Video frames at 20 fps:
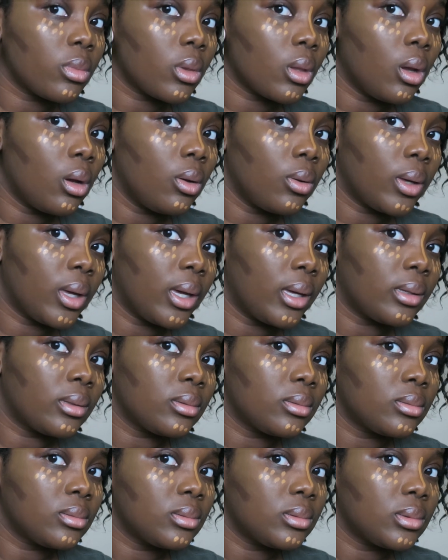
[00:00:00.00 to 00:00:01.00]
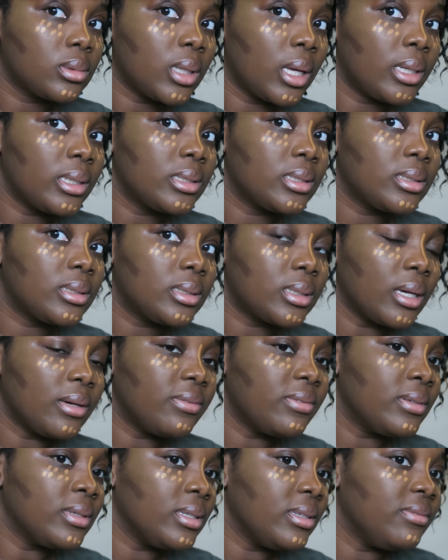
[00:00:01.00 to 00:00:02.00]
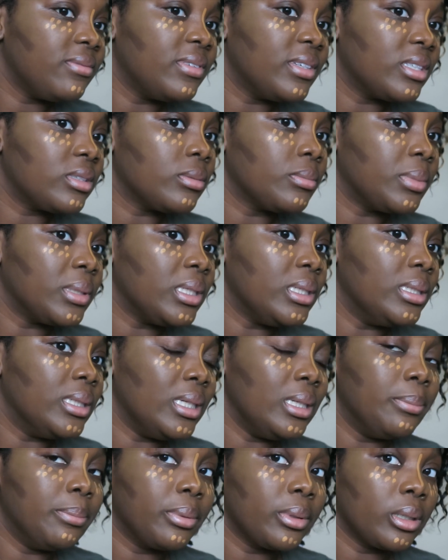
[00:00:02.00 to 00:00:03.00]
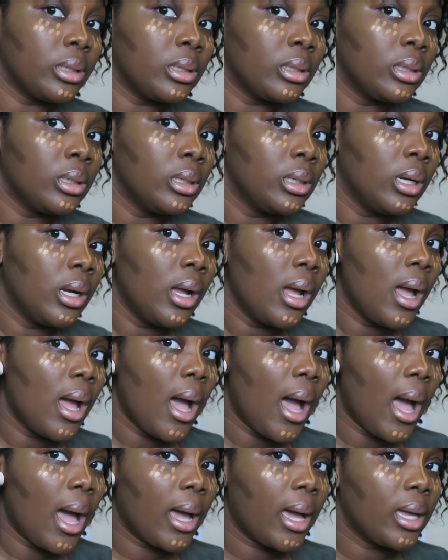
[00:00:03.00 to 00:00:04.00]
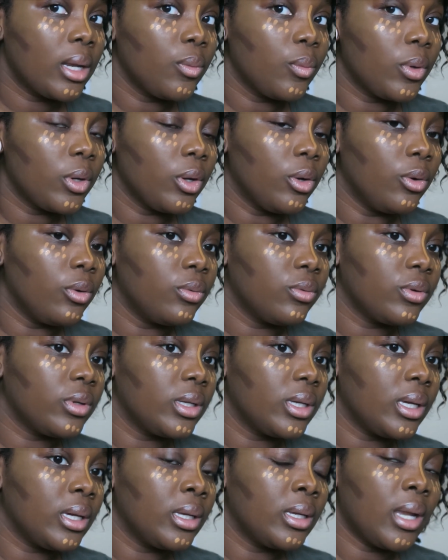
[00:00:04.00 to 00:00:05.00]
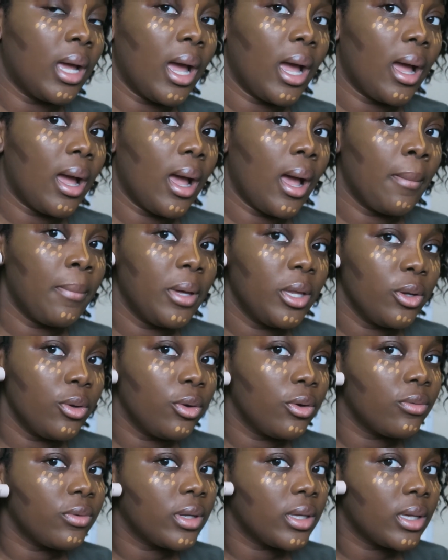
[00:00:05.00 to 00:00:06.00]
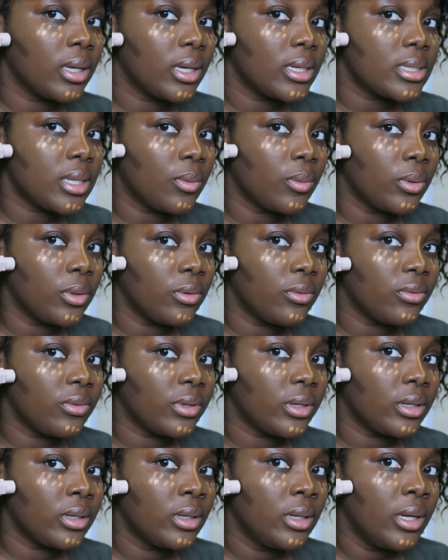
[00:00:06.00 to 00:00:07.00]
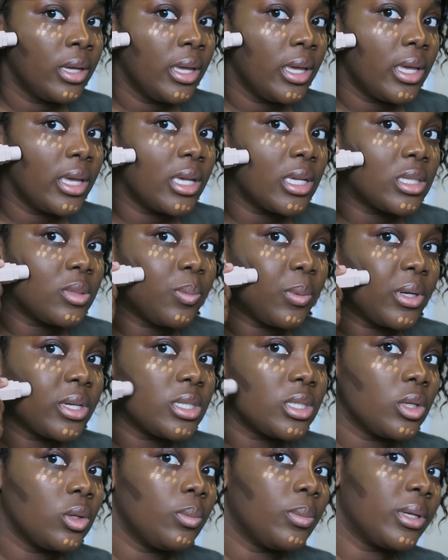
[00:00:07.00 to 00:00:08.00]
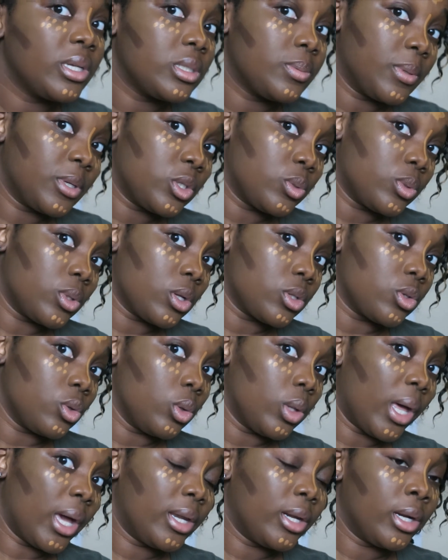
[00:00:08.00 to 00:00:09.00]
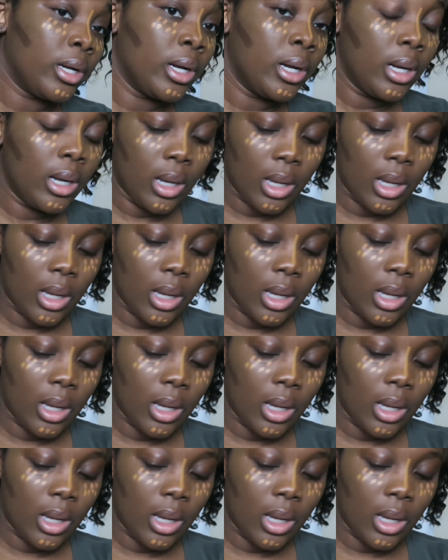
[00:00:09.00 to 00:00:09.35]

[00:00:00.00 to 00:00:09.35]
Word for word: Okay, that is definitely visibly deeper. I kind of want to go over it again. I'm going to go over it again because I went over espresso, but espresso is also lighter.